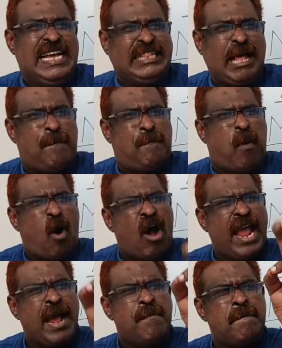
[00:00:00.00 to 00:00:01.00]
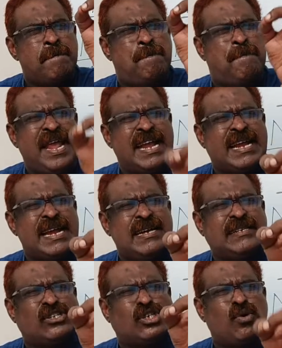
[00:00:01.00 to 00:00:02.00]
The poem
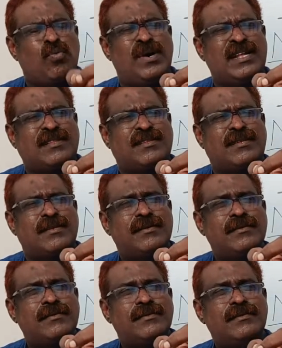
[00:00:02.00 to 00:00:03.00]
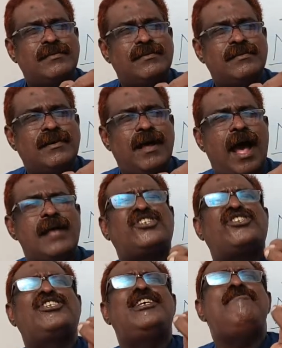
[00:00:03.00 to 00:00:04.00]
begins with a
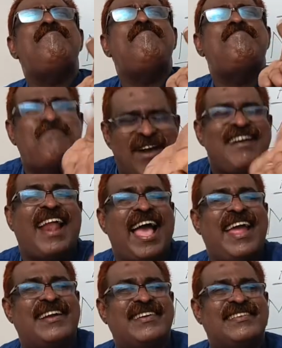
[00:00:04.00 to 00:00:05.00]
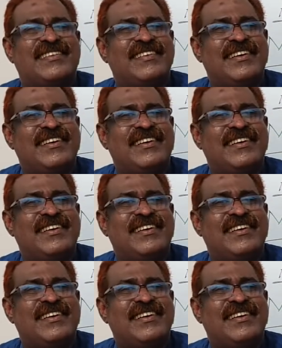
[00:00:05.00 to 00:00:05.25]
simple line.